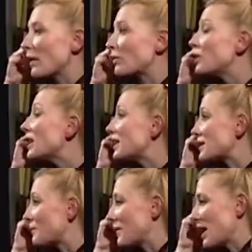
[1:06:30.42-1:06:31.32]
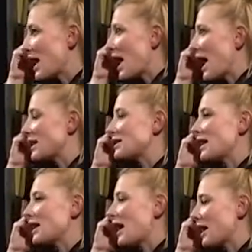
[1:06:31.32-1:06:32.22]
about realism and
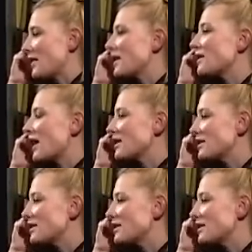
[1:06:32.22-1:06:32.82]
saying, and I think that our